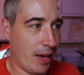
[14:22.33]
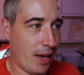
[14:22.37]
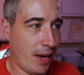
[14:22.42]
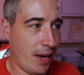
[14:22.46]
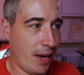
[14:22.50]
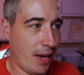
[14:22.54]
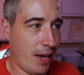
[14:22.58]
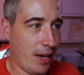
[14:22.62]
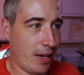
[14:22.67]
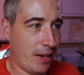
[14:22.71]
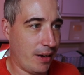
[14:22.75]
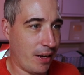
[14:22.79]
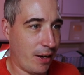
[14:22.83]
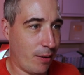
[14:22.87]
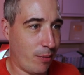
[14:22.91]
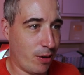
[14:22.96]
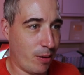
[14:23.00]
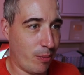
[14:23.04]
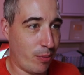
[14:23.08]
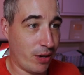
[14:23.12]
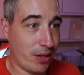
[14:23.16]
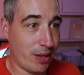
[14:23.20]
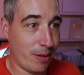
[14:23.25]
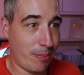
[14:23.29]
And I
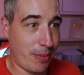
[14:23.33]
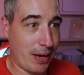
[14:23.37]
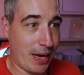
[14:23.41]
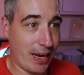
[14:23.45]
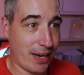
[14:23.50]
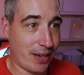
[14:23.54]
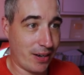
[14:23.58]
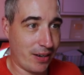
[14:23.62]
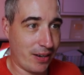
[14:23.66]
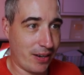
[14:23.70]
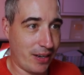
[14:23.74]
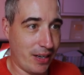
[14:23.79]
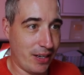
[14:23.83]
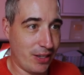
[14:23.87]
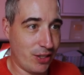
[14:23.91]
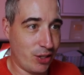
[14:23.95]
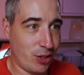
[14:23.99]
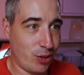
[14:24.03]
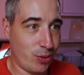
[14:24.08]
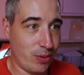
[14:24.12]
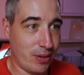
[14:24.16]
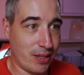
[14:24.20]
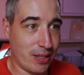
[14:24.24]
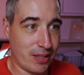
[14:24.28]
wanna bring them back
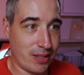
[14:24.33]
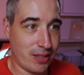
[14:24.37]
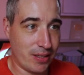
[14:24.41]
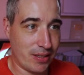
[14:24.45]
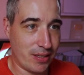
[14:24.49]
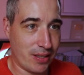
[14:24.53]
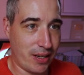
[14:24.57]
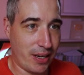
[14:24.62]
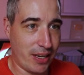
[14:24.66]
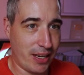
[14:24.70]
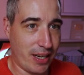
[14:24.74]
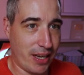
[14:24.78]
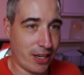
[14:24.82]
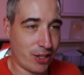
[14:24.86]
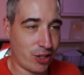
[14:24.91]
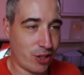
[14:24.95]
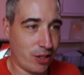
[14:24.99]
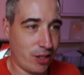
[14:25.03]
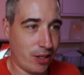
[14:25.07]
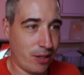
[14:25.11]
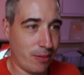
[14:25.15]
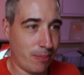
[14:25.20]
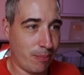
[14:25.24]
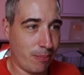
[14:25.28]
into this design
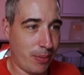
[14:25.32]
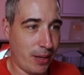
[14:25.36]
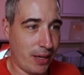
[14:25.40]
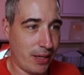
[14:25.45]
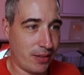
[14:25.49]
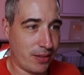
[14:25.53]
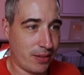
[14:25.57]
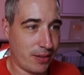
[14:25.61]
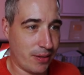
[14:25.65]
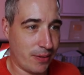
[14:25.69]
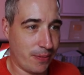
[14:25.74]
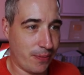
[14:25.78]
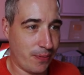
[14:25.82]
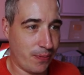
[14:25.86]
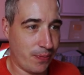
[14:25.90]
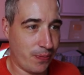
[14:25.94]
actually, paste.